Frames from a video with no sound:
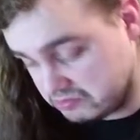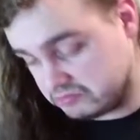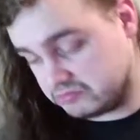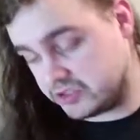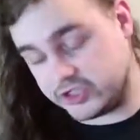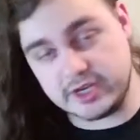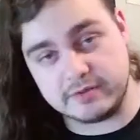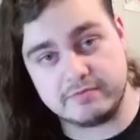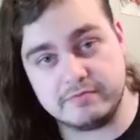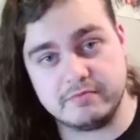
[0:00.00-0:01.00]
shit,
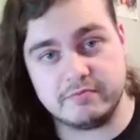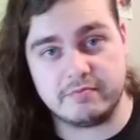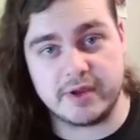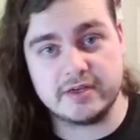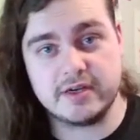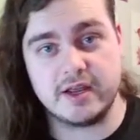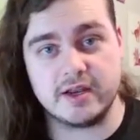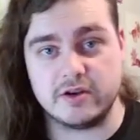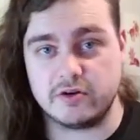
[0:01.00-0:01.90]
Pentanet, you're